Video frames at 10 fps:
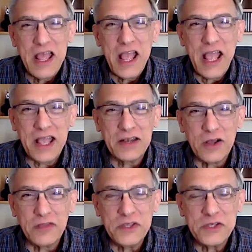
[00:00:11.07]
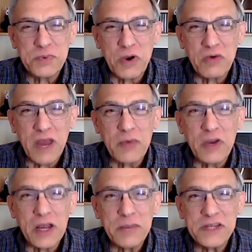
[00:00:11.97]
And on this program, we're
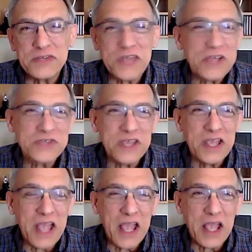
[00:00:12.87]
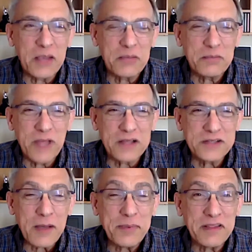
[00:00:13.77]
going to be discussing a
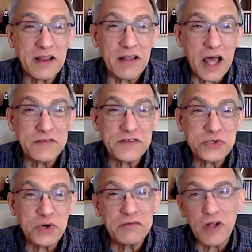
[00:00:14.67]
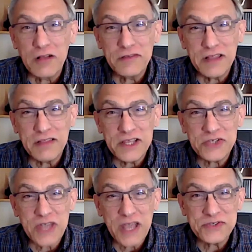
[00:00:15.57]
topic that a lot of us are involved in these
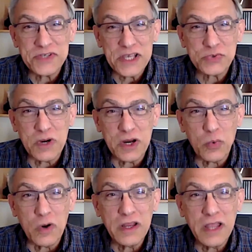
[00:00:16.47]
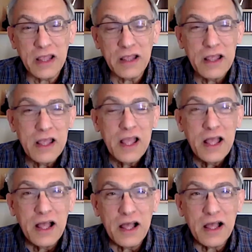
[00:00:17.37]
days as we're working
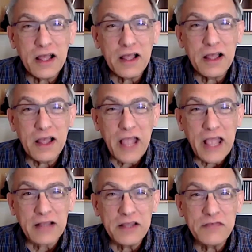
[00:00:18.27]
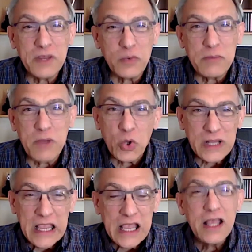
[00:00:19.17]
and living remotely,